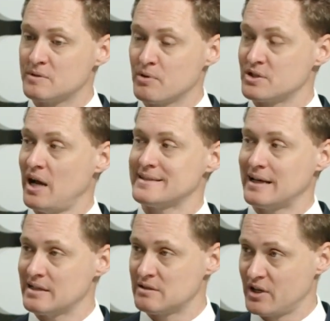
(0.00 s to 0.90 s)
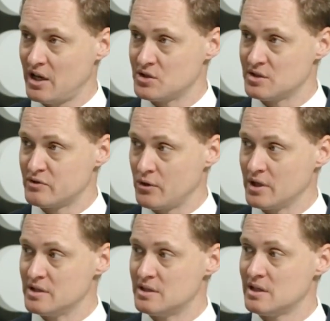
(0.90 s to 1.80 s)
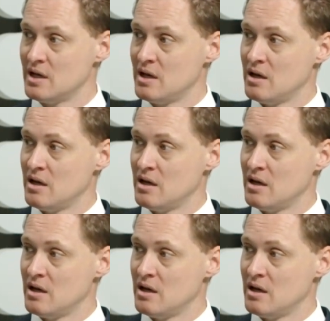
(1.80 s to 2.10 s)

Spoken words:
precise classifications of tokens